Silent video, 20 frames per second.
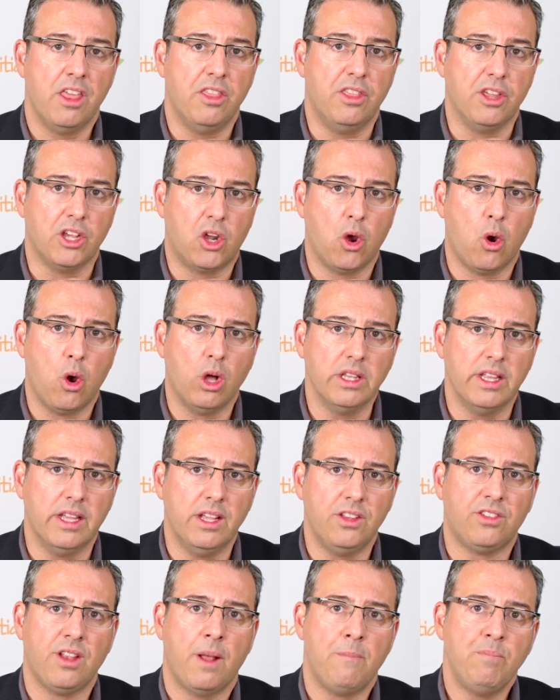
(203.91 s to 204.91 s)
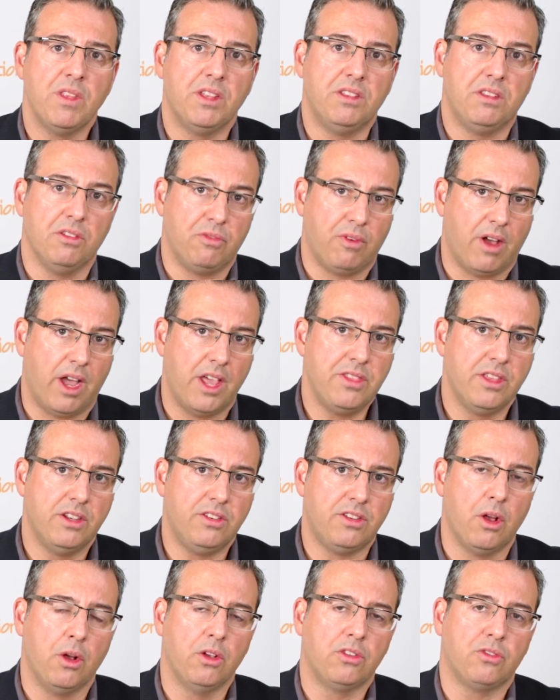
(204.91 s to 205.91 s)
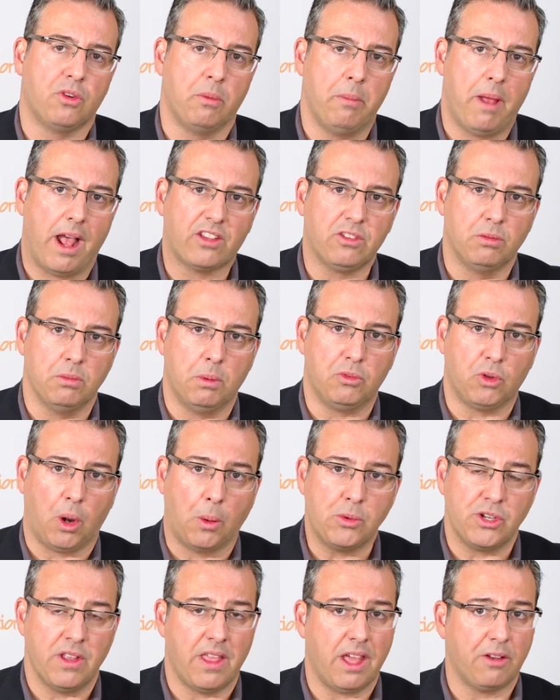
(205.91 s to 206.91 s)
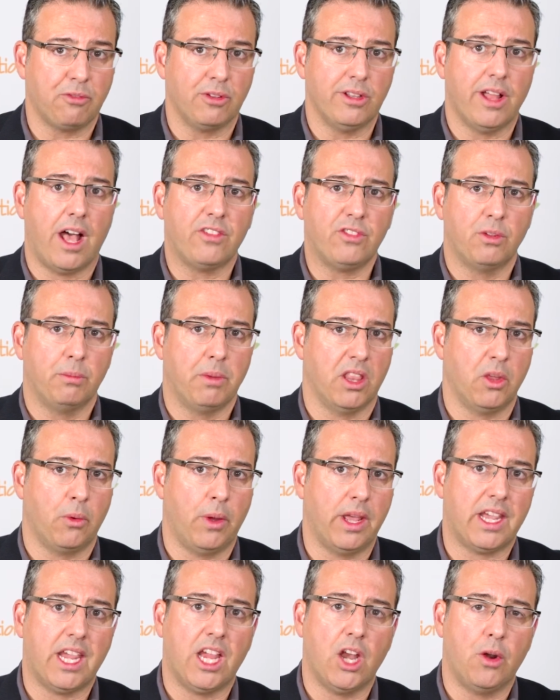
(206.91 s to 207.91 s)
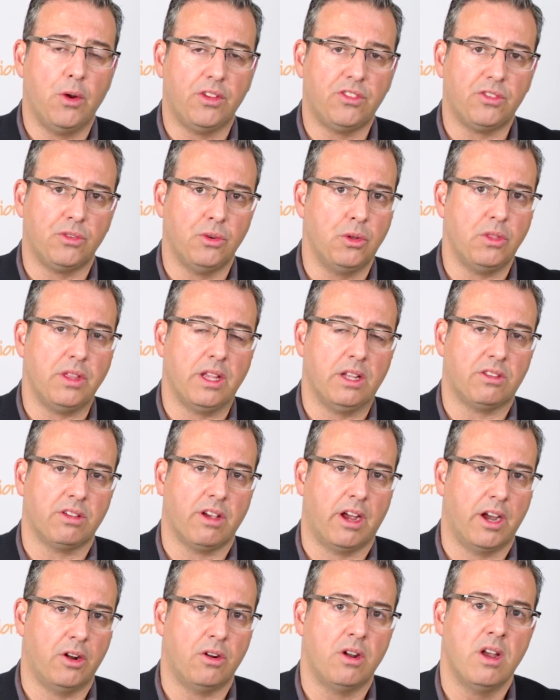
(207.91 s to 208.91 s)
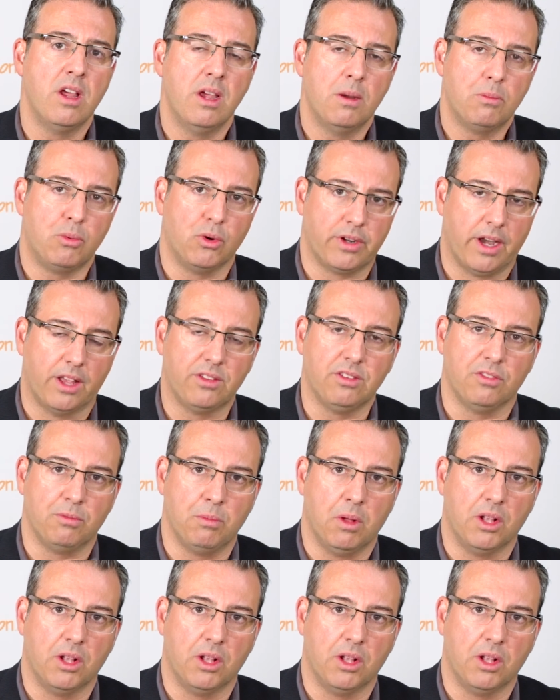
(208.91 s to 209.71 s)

The goal is divide the dose for maximum absorption. And that philosophy, by the way, carries through the entire progressive